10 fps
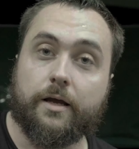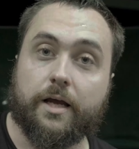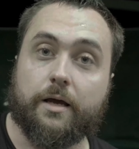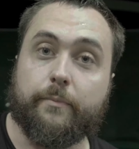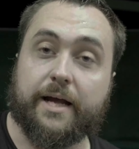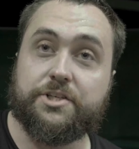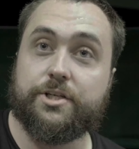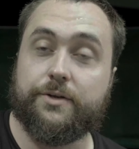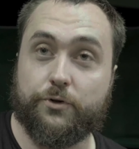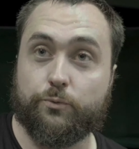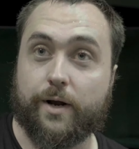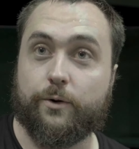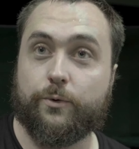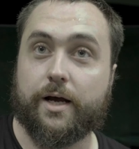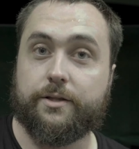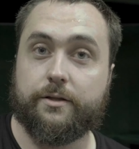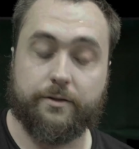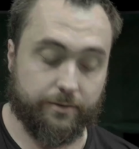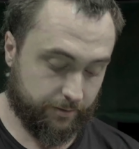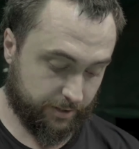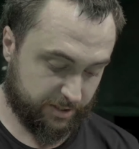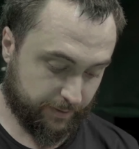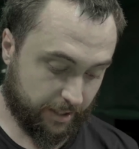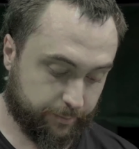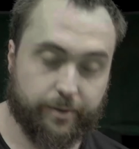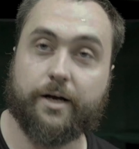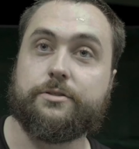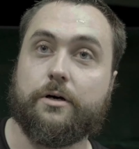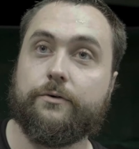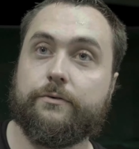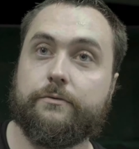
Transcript: imagine if you rattle gun your spark plugs off.